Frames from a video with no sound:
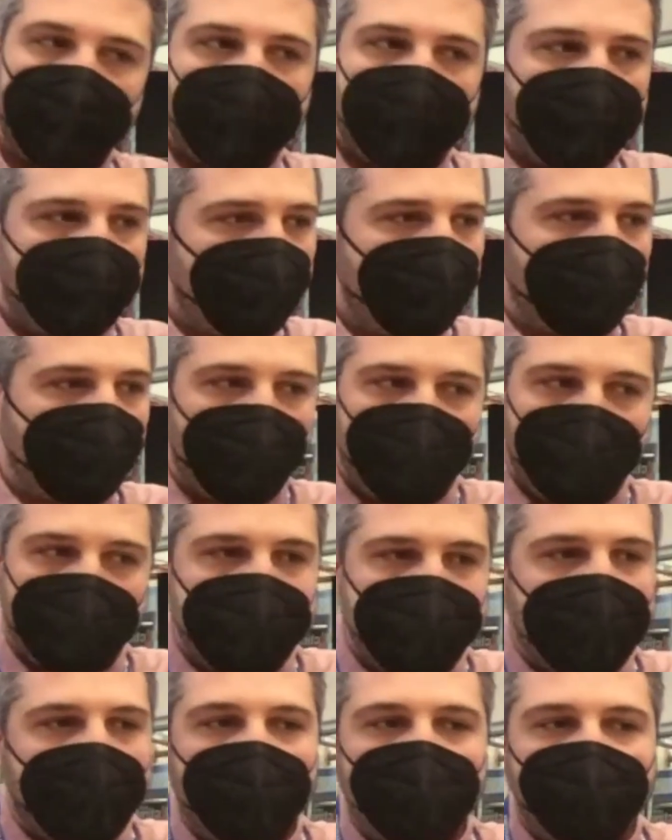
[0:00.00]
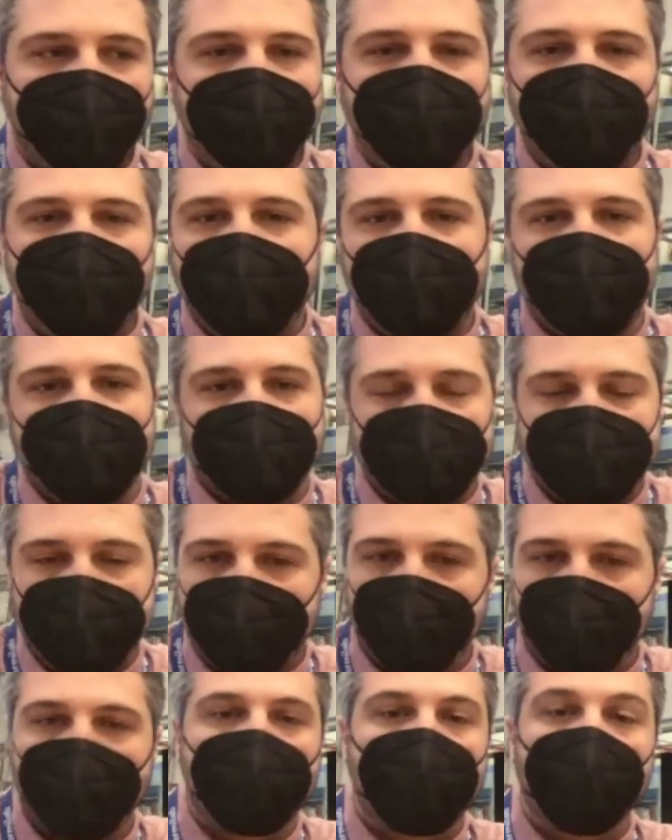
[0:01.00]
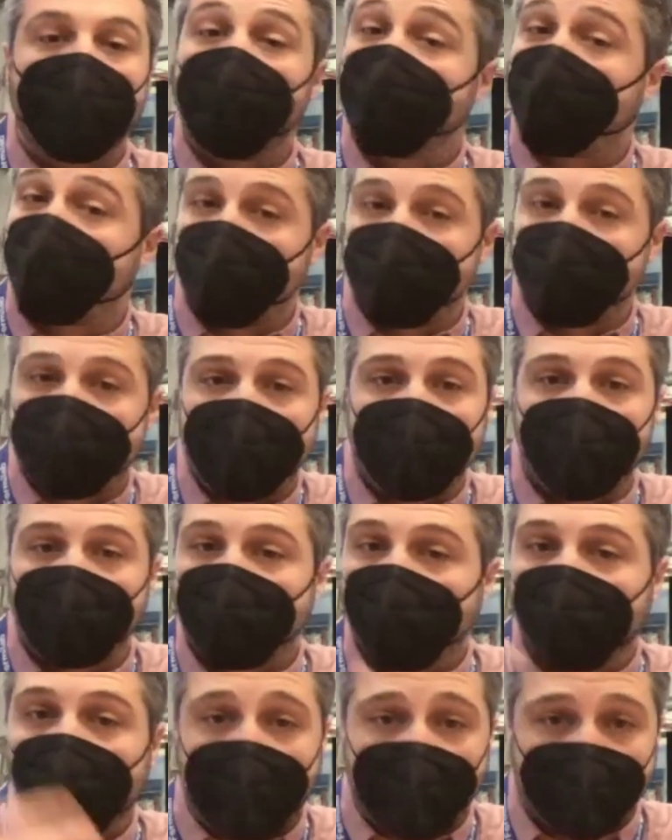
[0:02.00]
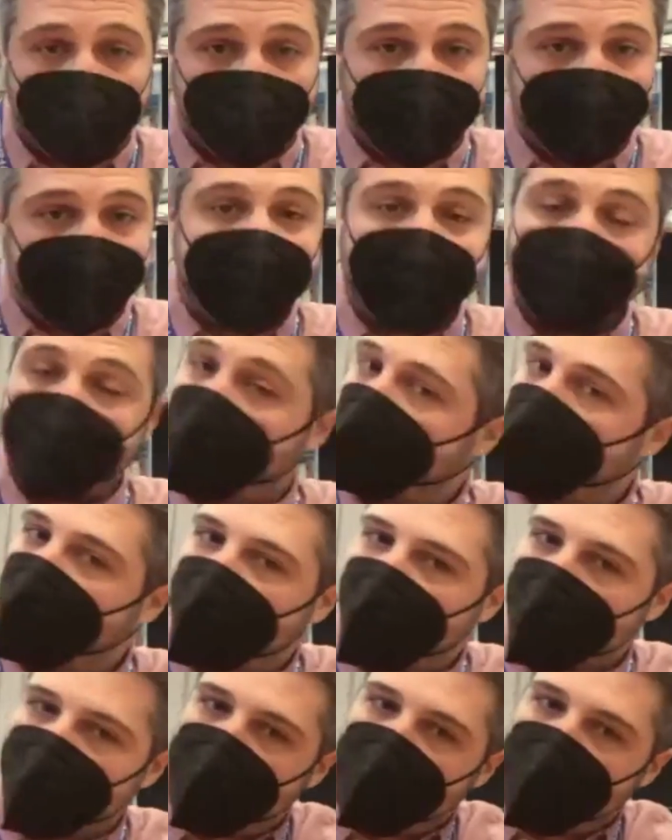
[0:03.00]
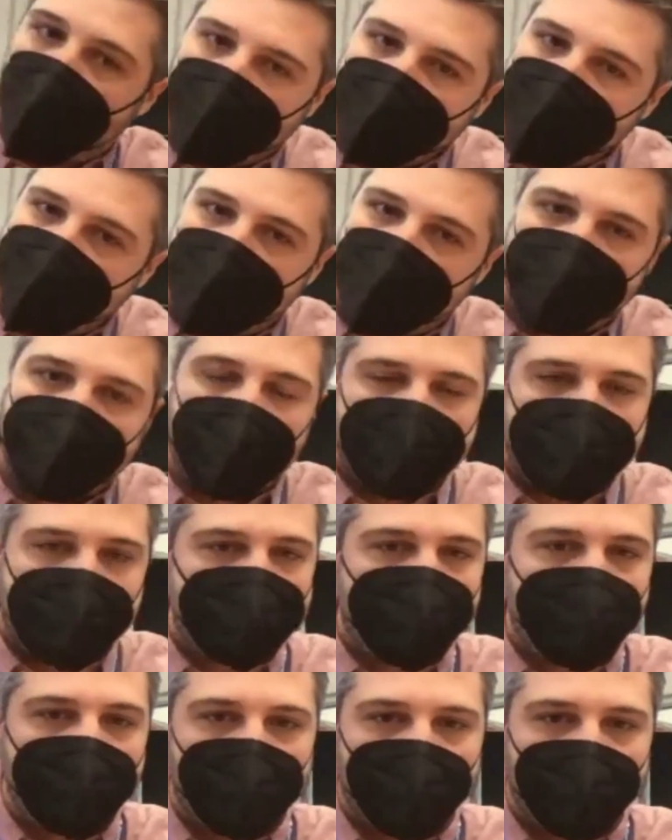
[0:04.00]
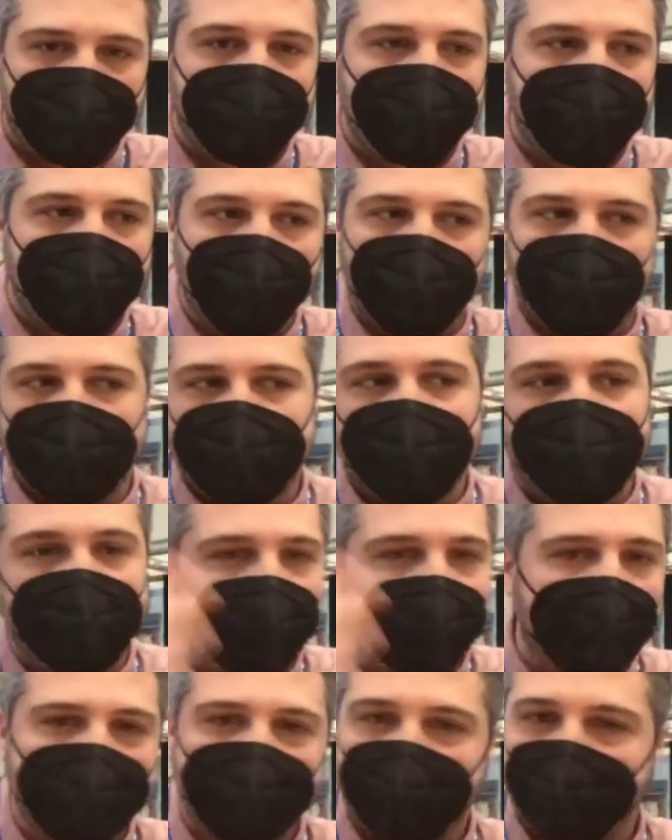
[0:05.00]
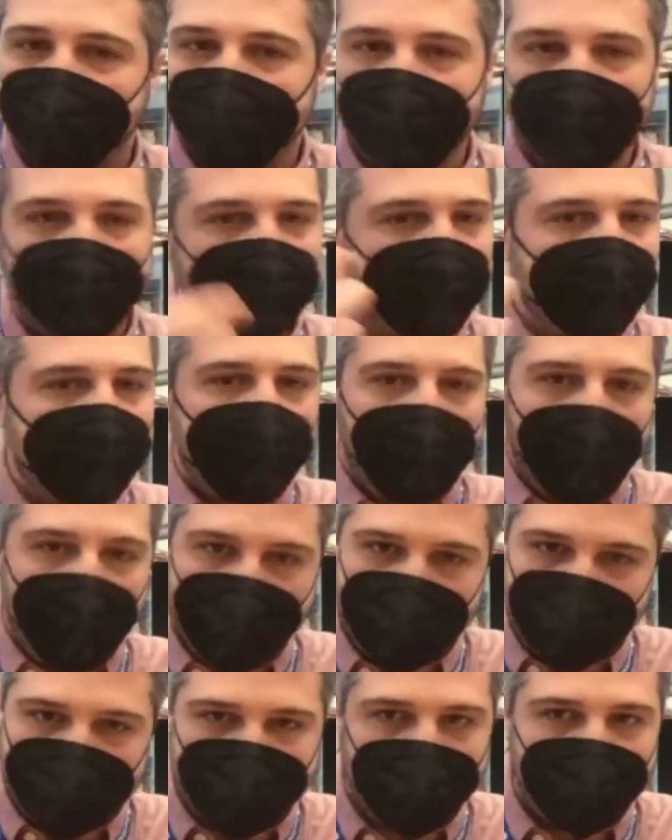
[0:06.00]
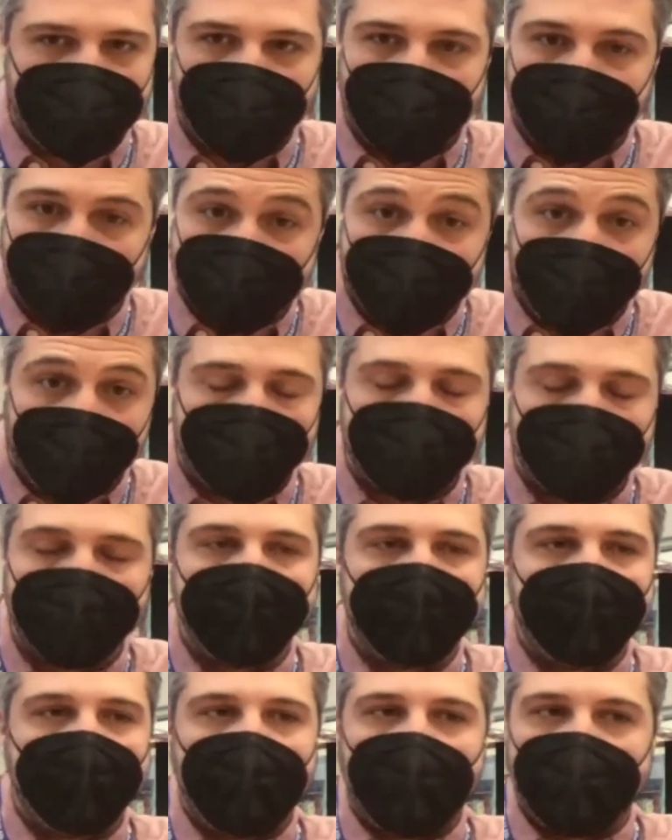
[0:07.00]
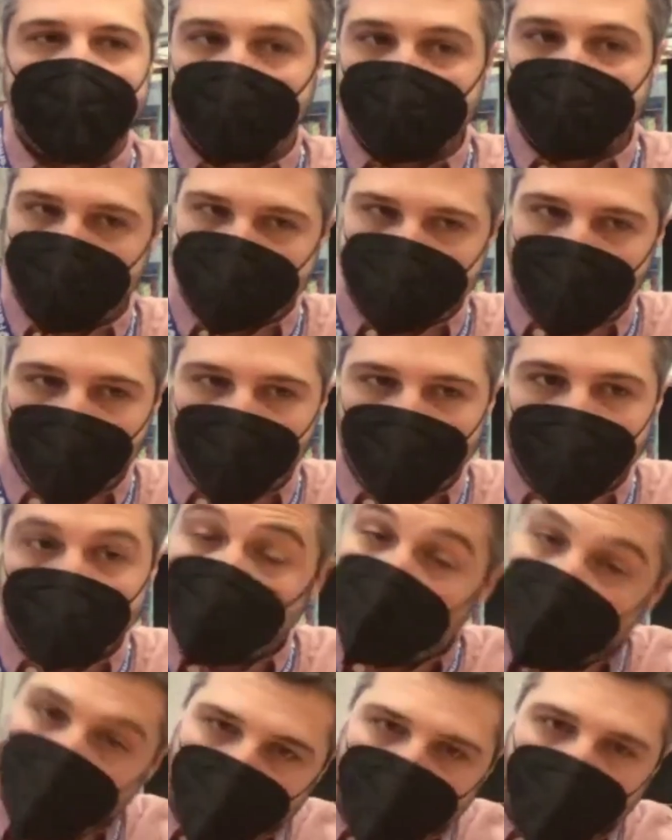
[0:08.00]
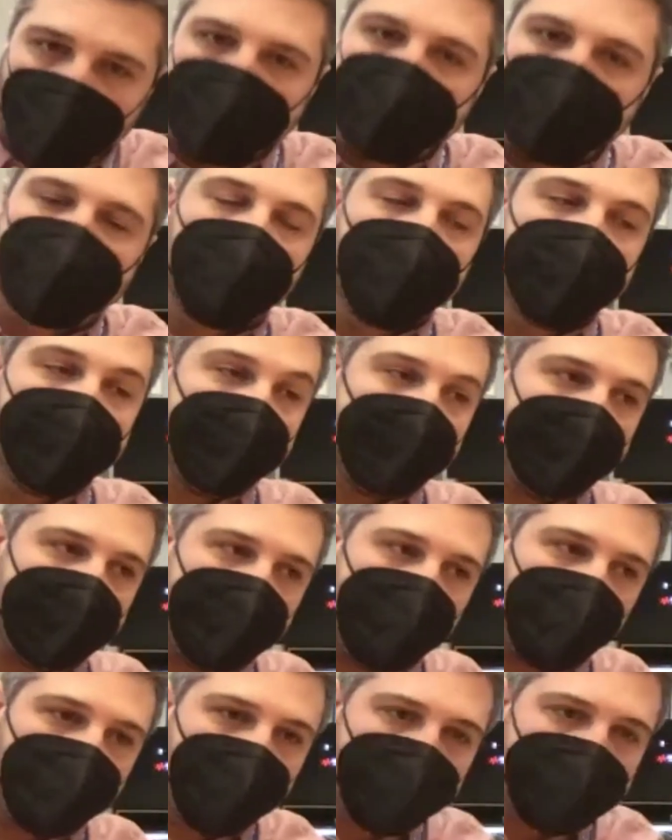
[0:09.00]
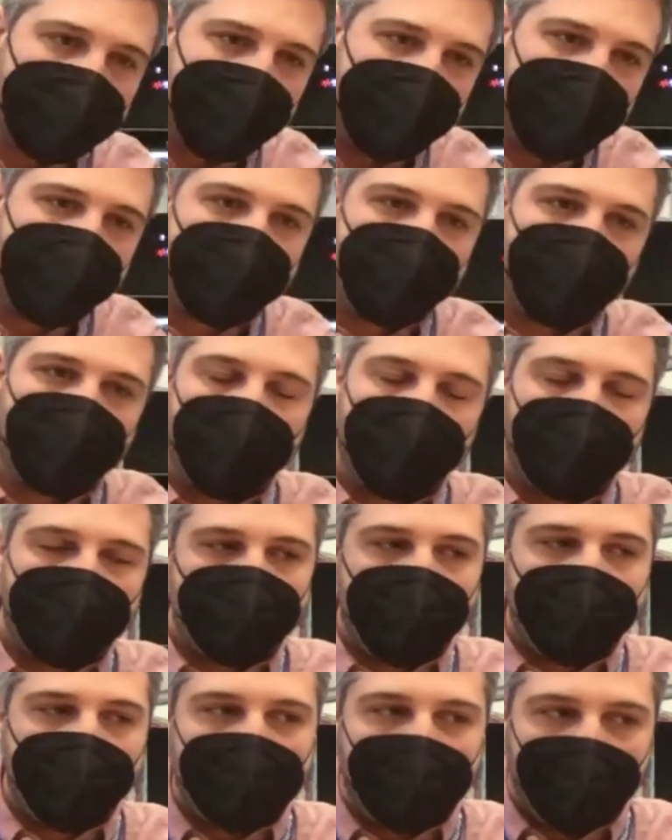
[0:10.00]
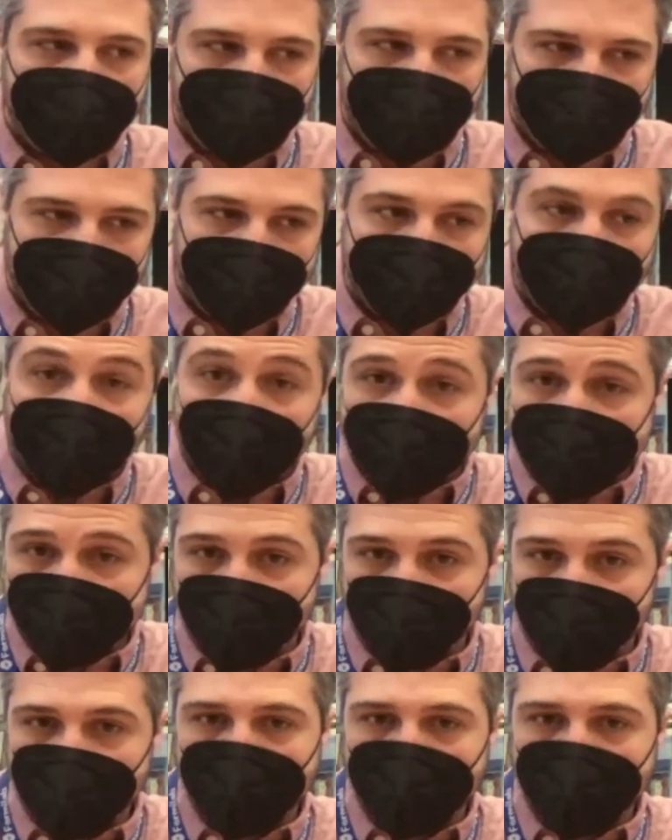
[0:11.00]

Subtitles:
you are basically flipping your state of the qubit from 0 to 1, not because you want it, but just because the qubit is interacting and is changing its state. And that is something that we don't want. So a lot of studies is being done in that direction.